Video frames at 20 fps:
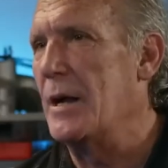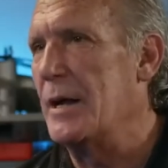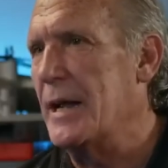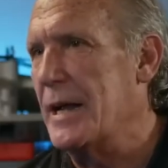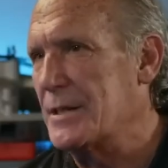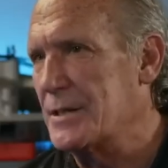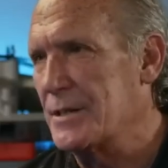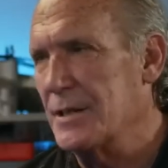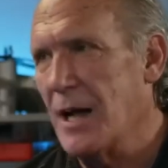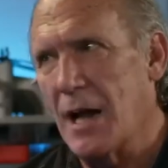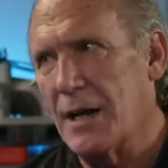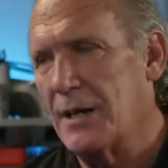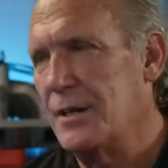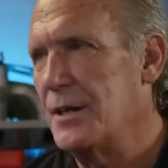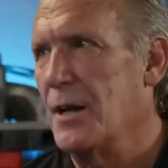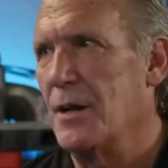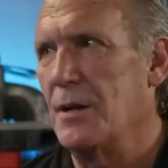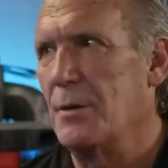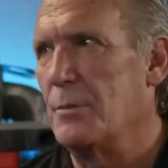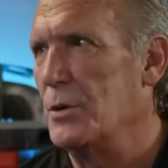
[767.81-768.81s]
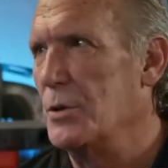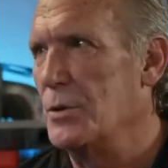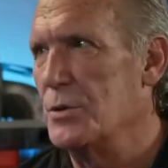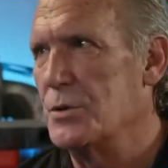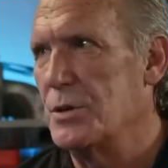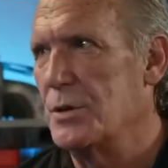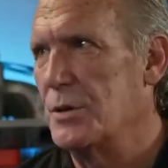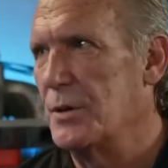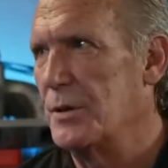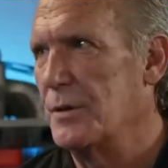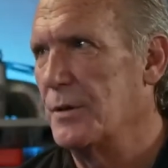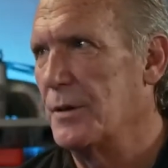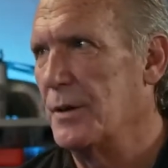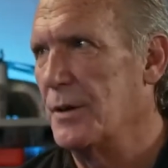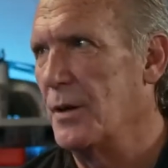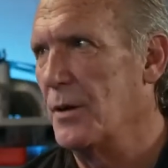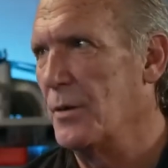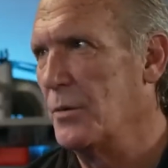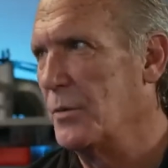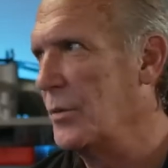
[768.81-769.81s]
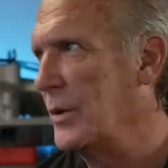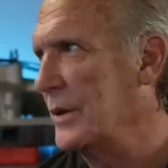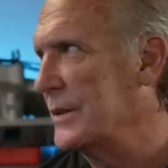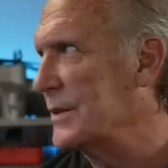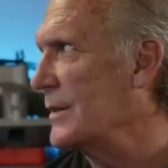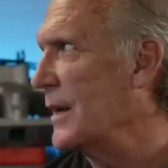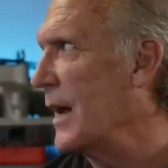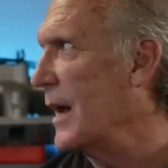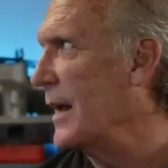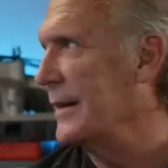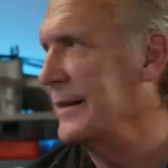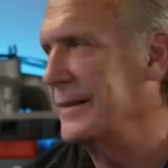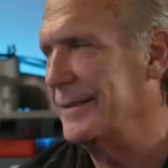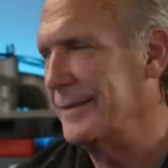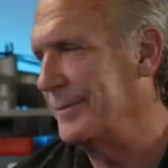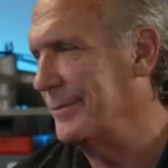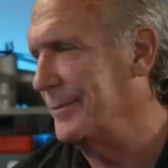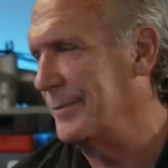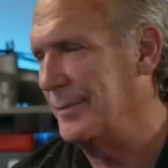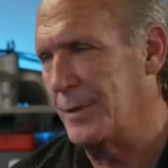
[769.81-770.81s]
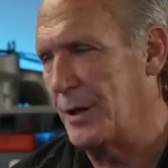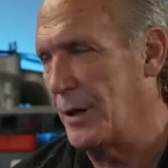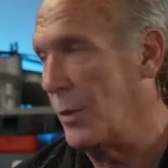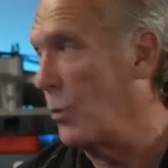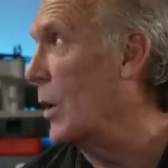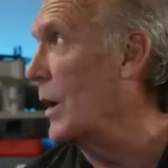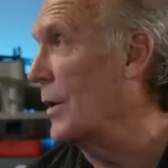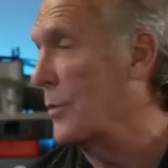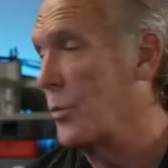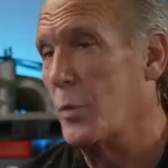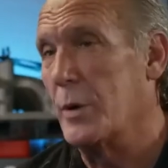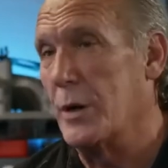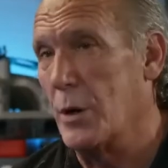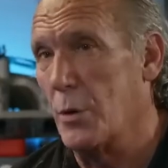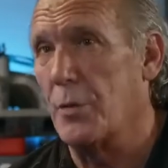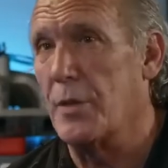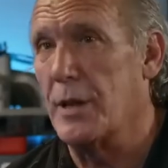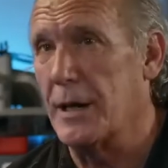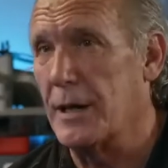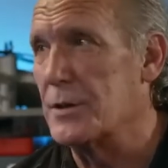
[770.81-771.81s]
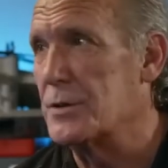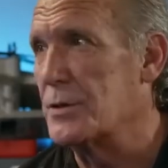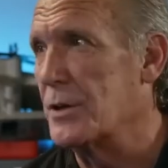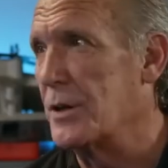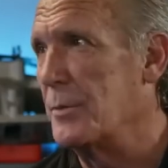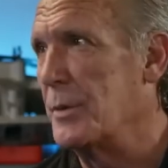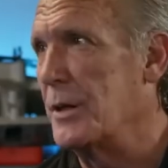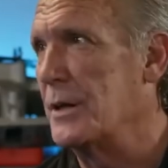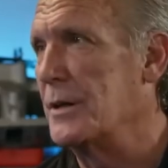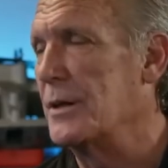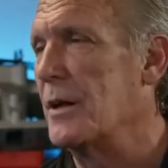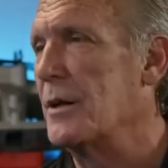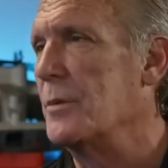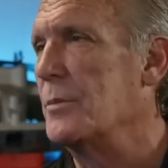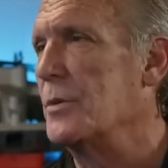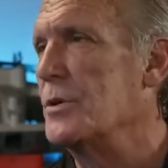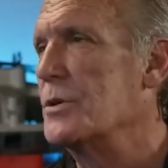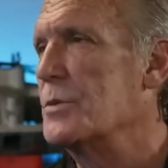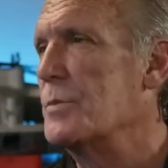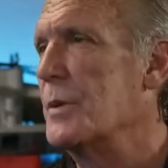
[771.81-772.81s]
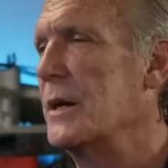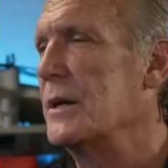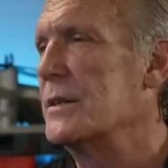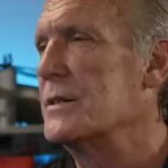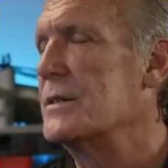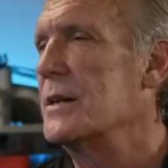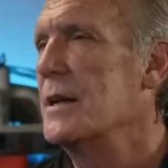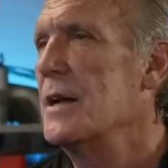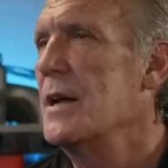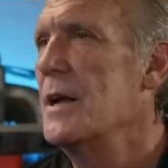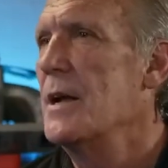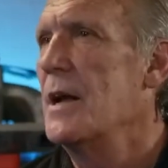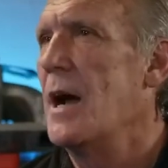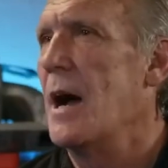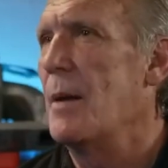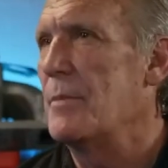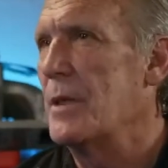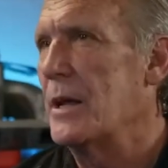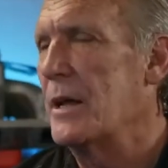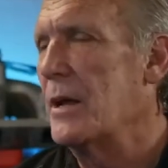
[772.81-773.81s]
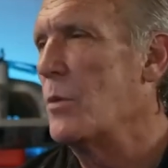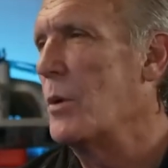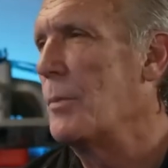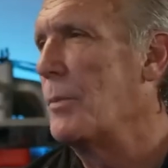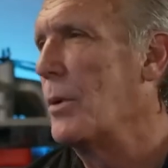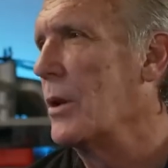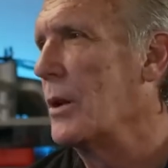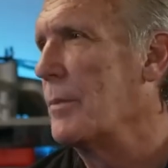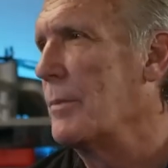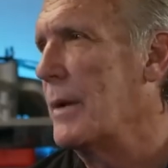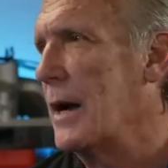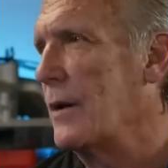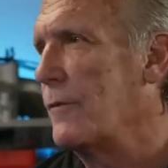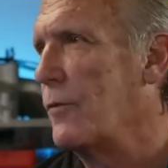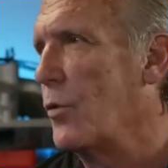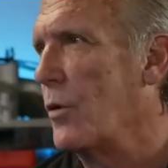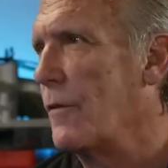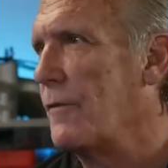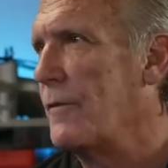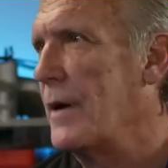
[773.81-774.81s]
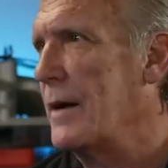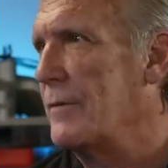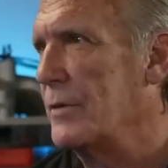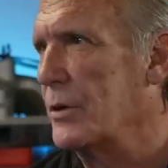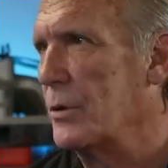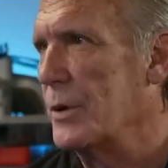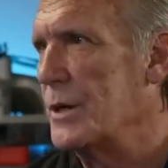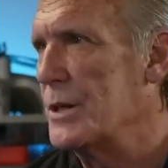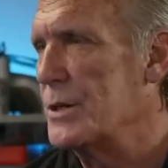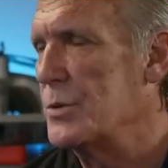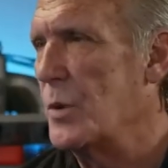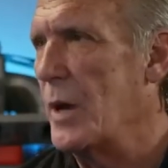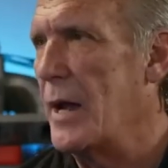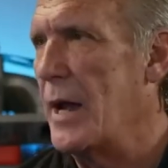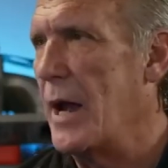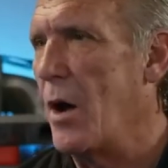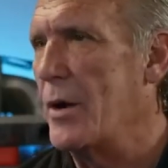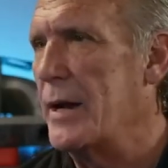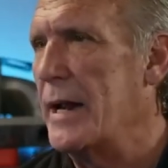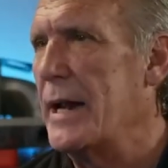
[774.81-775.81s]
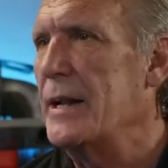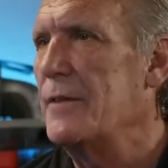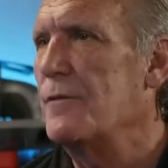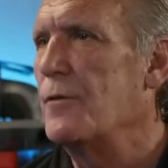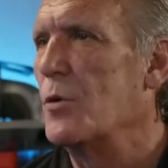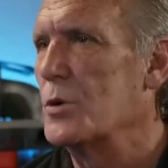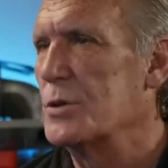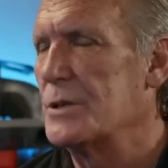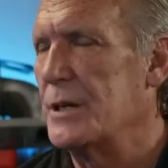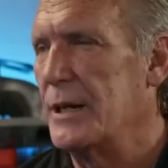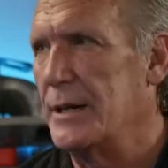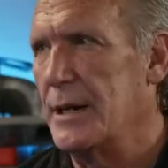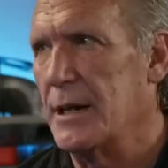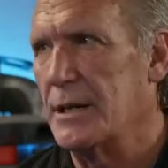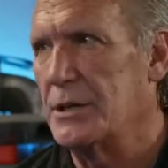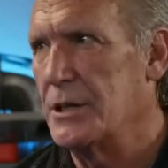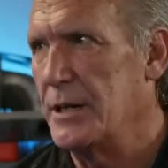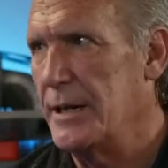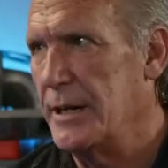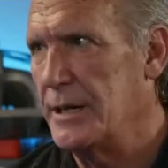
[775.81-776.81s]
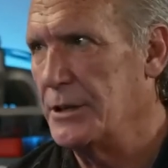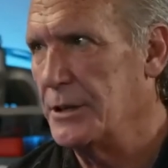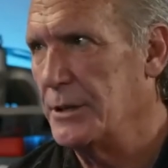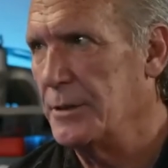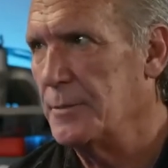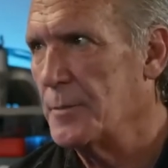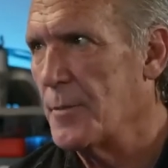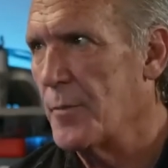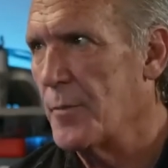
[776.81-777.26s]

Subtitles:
It's not a ton of boost, you know, it's not, well, we don't think it's going to be a ton of boost, but I'm thinking we pull it back 4 or 5 degrees. On any forced induction engine,